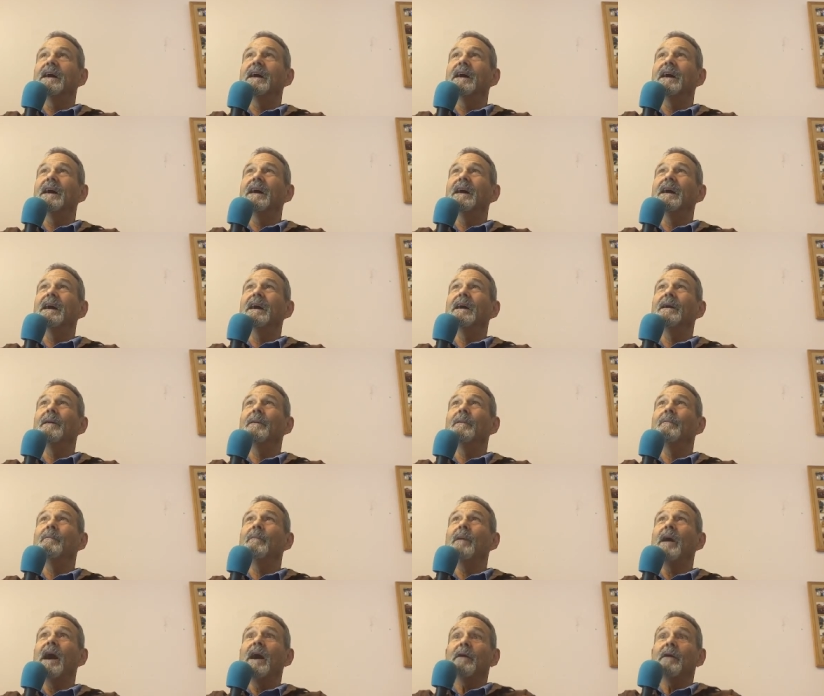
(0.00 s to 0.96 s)
I
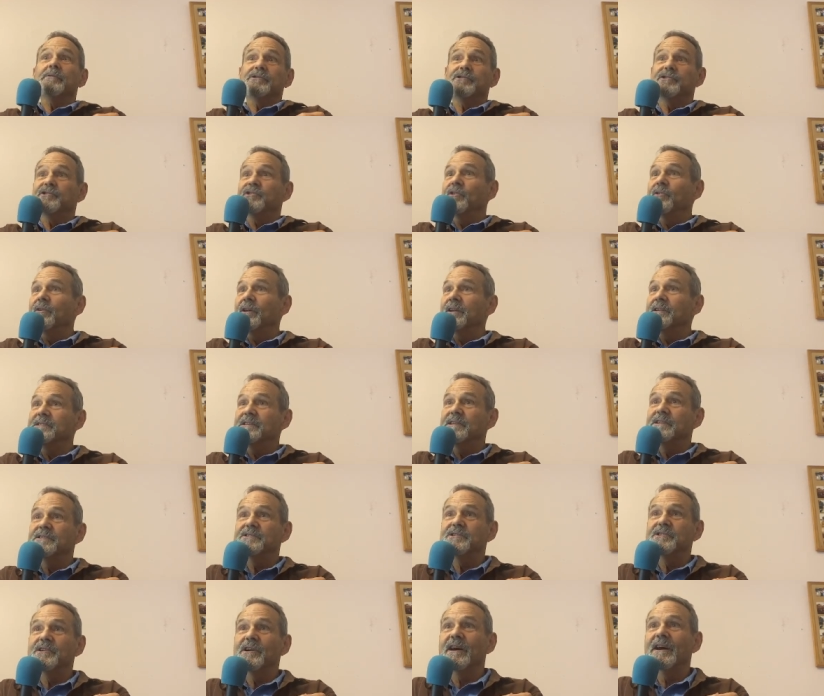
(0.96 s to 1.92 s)
was taught as a
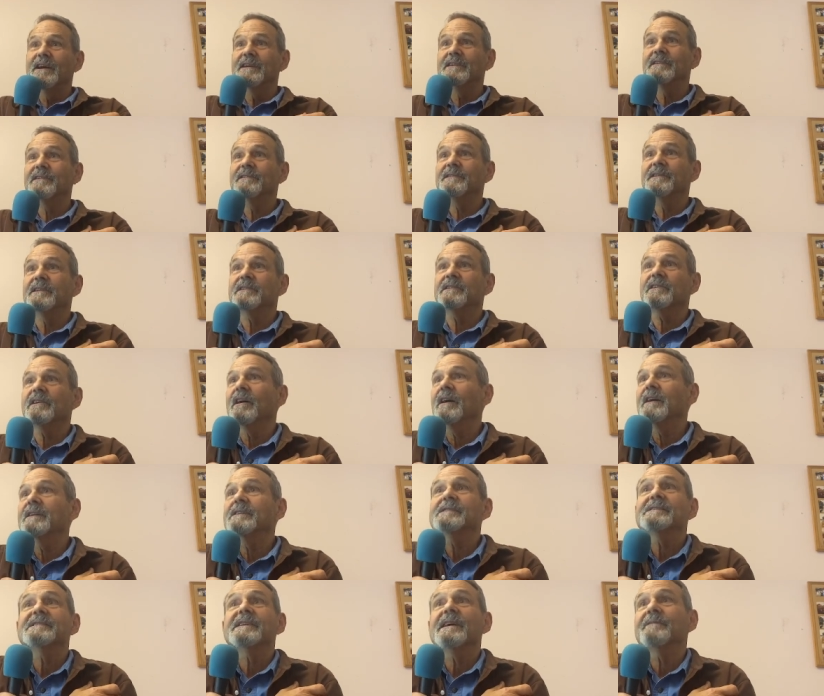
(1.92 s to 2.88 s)
child that God
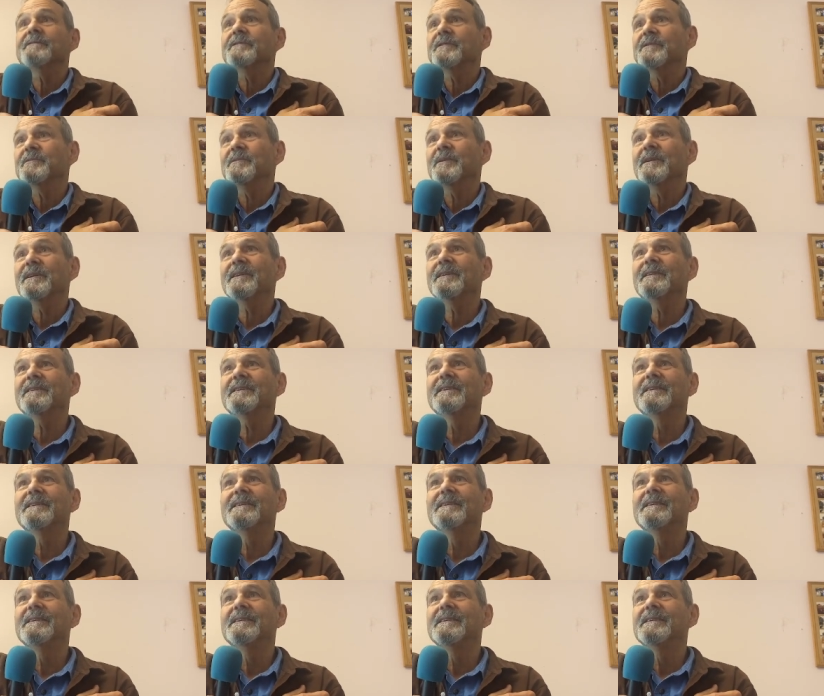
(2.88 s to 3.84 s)
is everywhere,
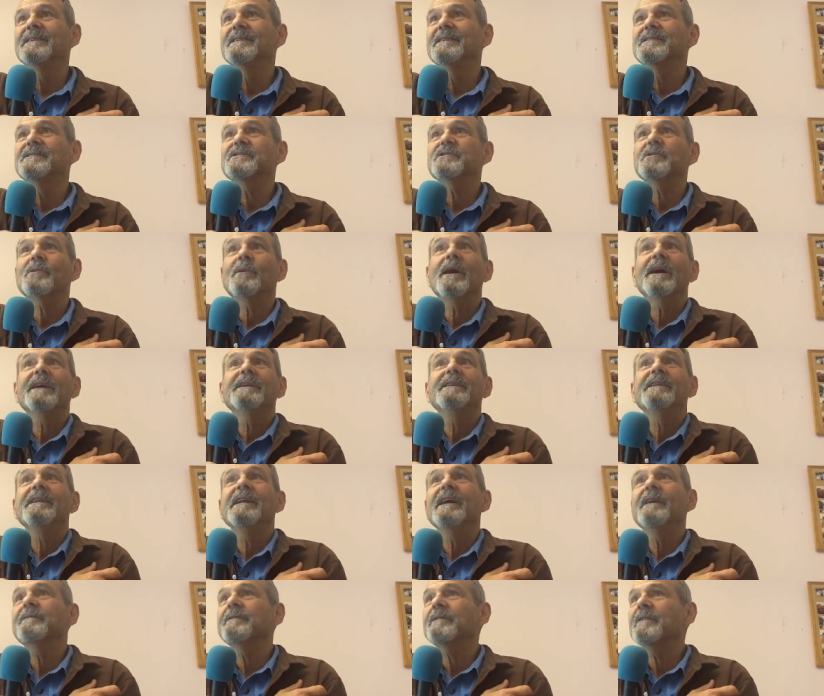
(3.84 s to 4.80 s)
so I
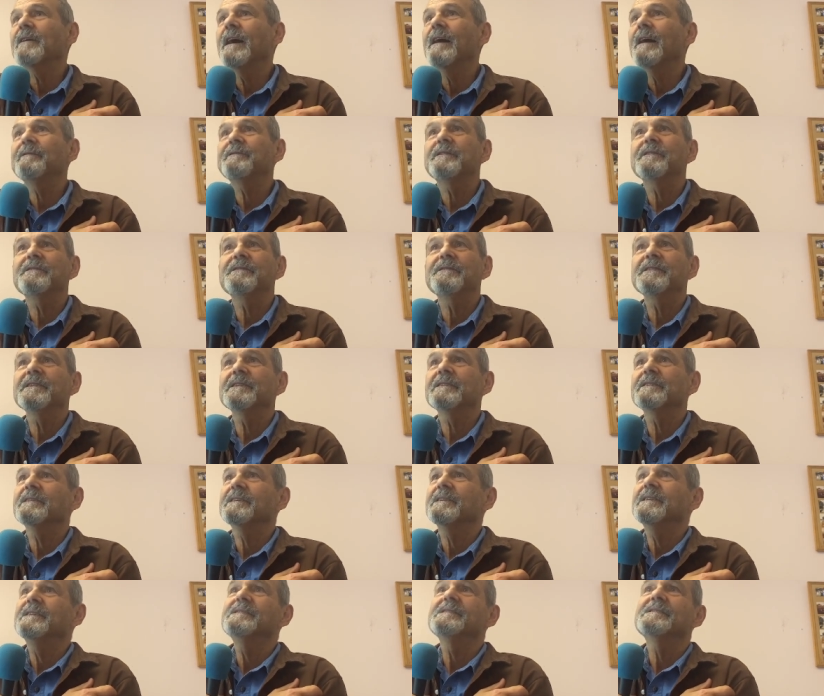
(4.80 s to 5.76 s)
never have to feel
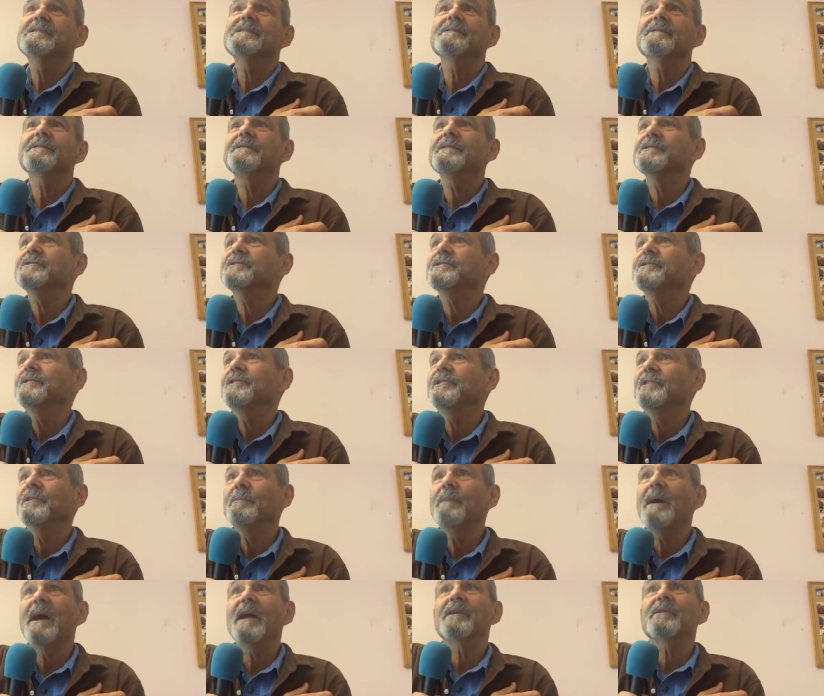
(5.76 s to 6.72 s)
insufficient no
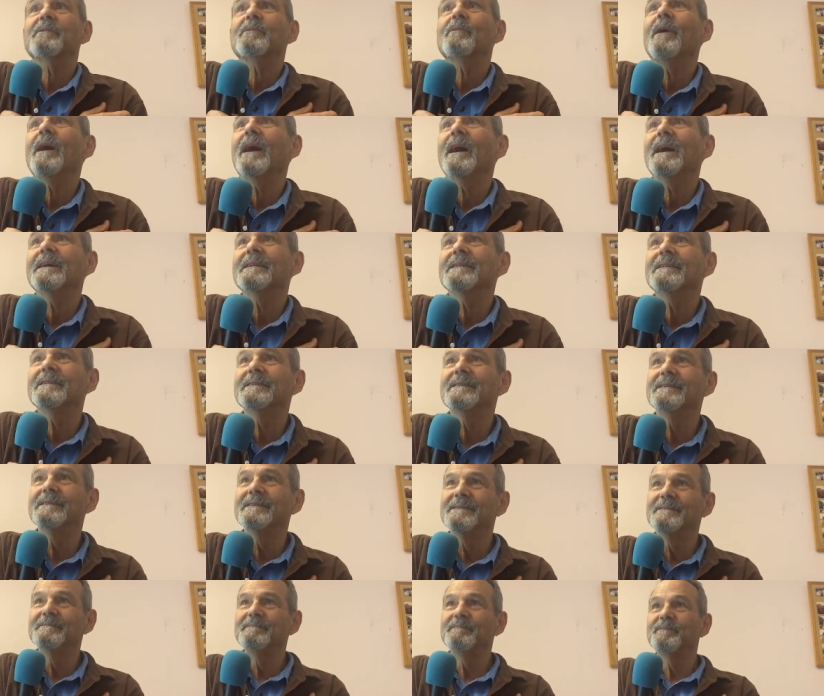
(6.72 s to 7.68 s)
matter what.
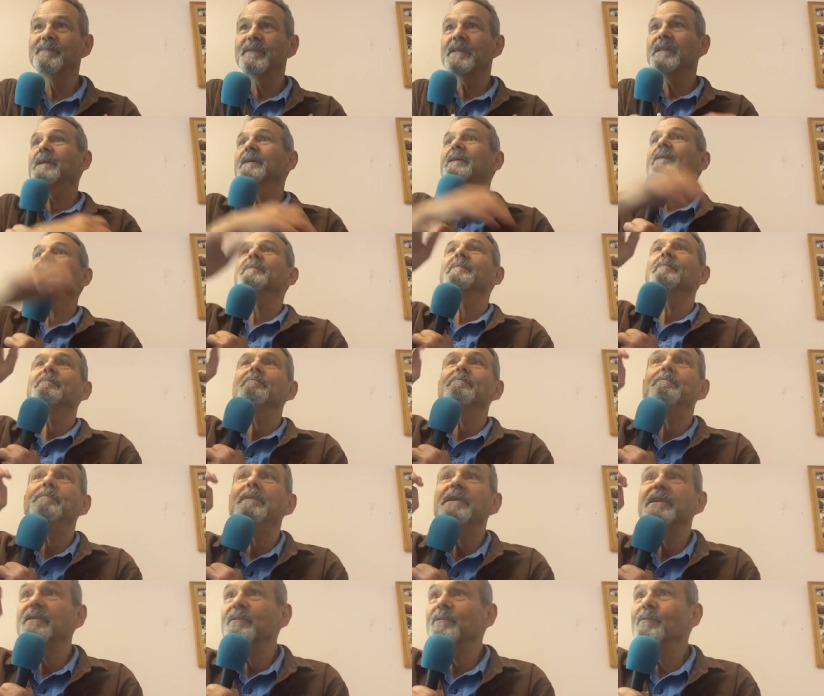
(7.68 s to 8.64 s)

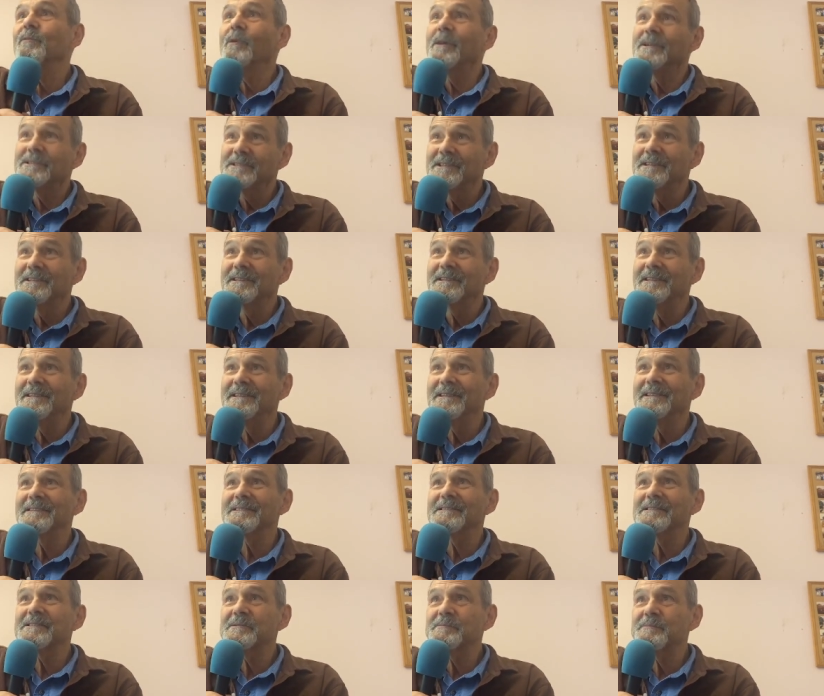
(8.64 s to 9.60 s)
But it wasn't
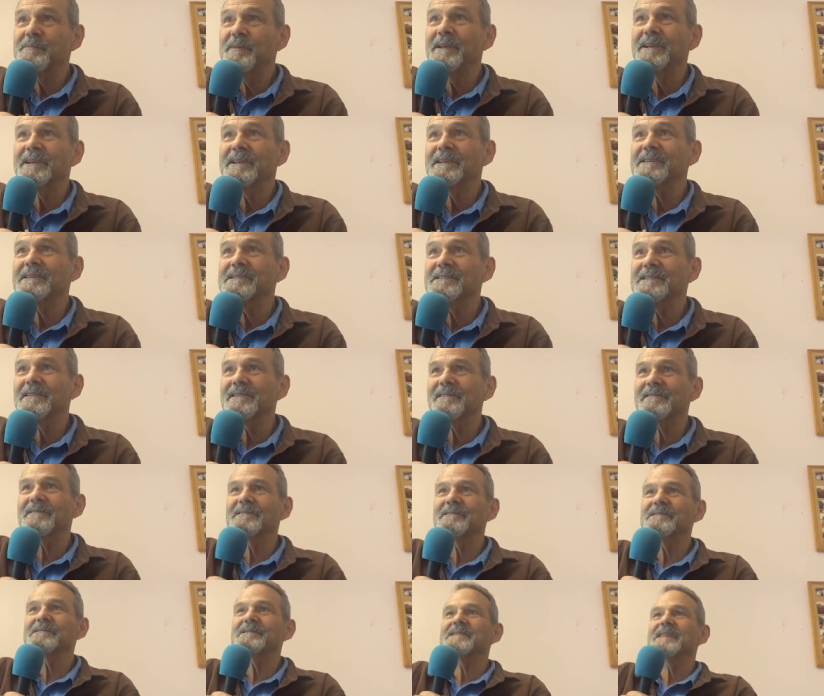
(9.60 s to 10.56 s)
until speaking
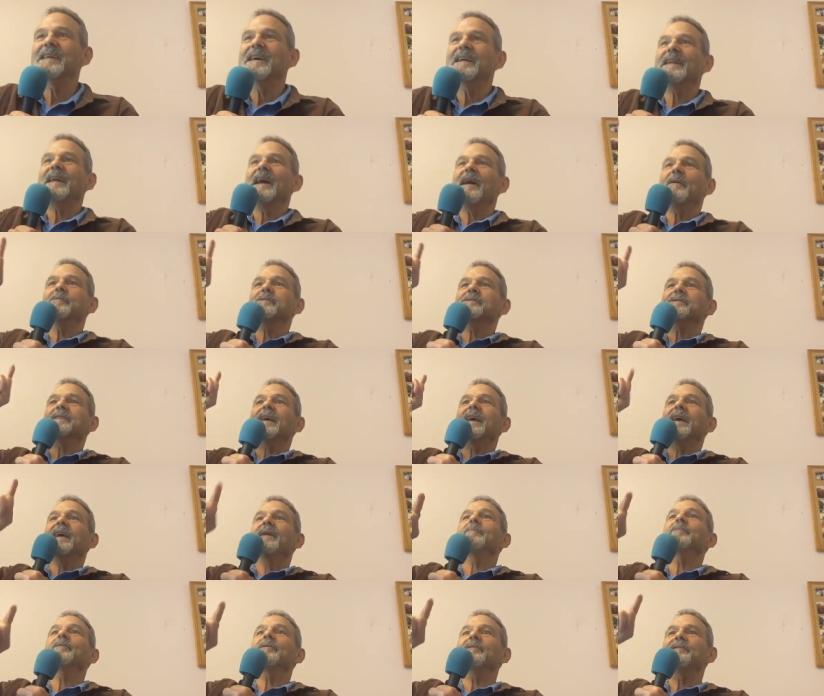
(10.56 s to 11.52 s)
circles that I was
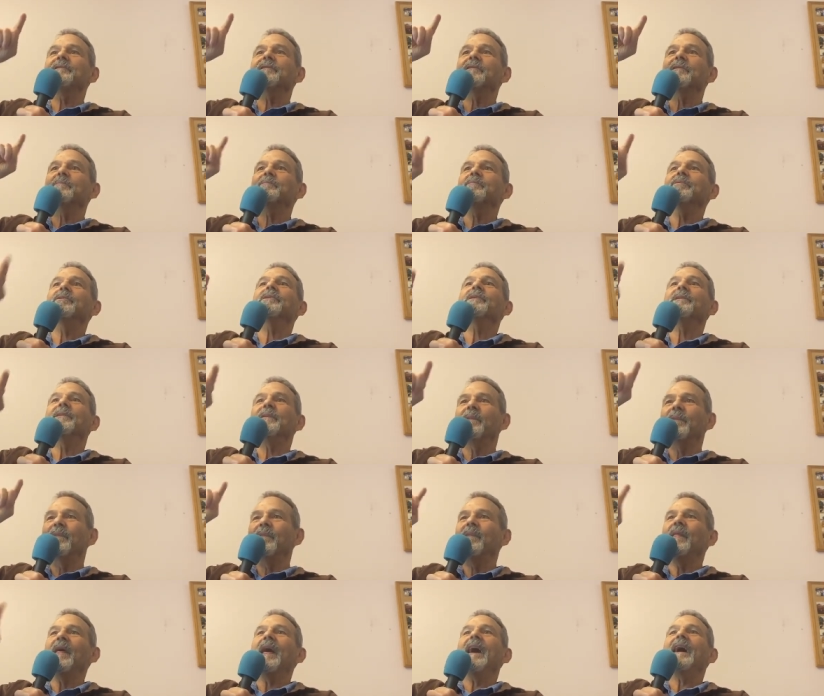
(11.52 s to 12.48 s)
able to put
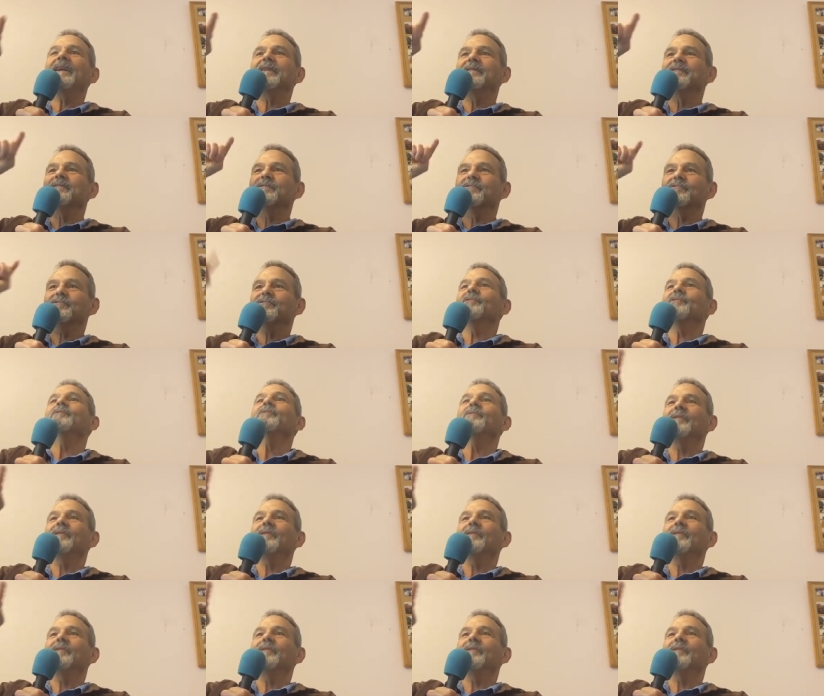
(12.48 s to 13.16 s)
that truth